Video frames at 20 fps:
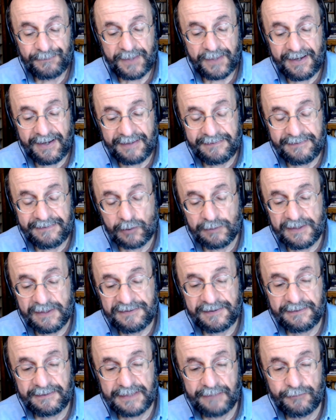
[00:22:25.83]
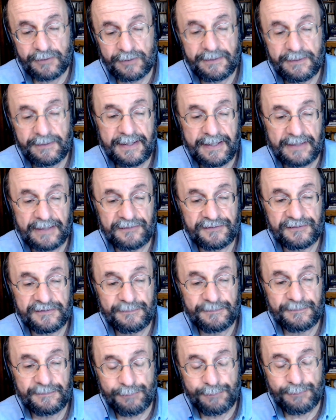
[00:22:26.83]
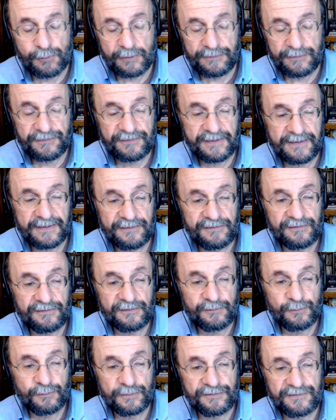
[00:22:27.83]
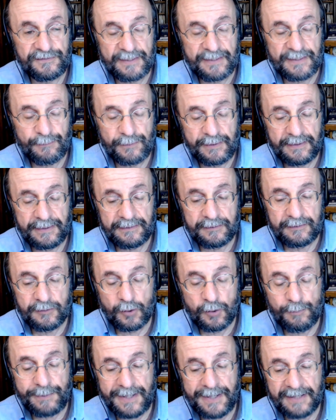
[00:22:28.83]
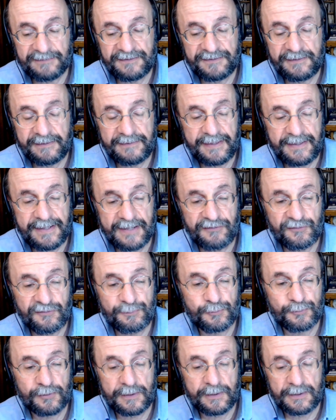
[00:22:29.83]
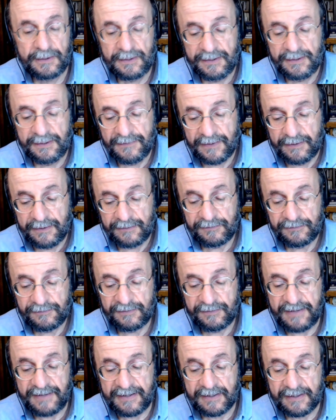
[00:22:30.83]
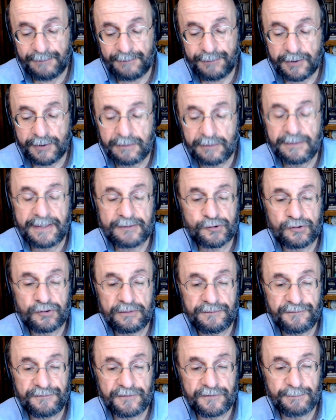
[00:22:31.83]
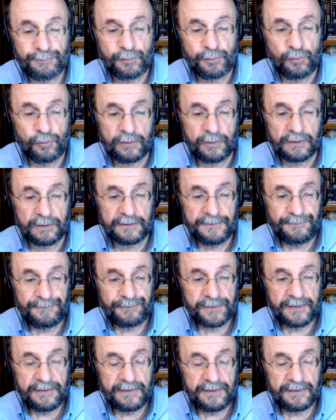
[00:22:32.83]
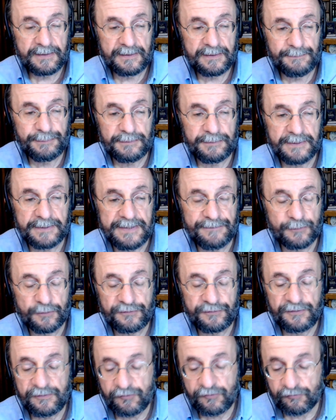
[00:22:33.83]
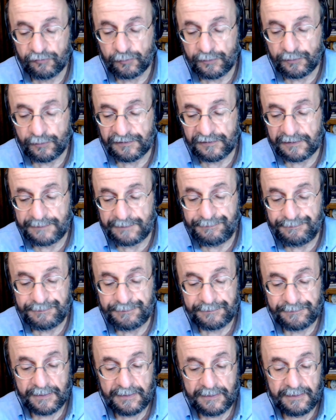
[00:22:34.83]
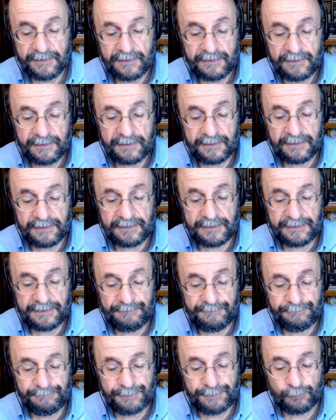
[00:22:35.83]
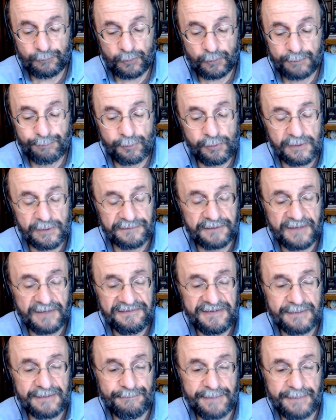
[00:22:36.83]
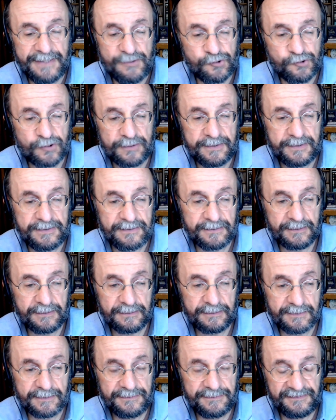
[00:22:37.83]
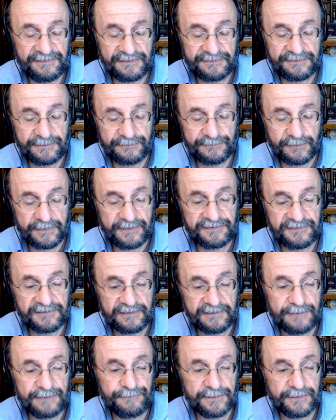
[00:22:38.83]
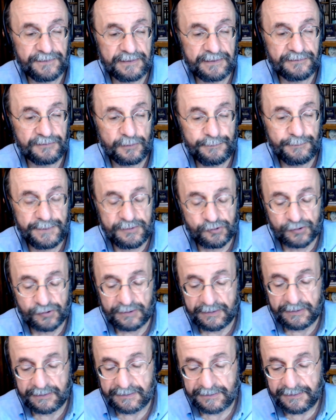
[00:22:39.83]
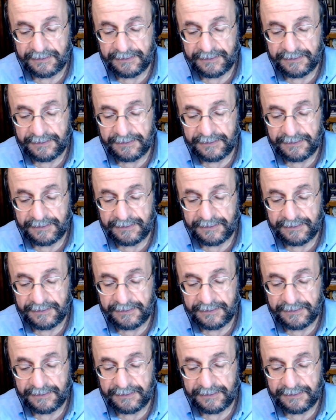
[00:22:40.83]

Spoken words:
And the only thing they really asked of me, Paul says, was that when I go back to the diaspora to take up a collection for the poor believers in Jerusalem. But what Paul doesn't mention here, and this is a very significant omission,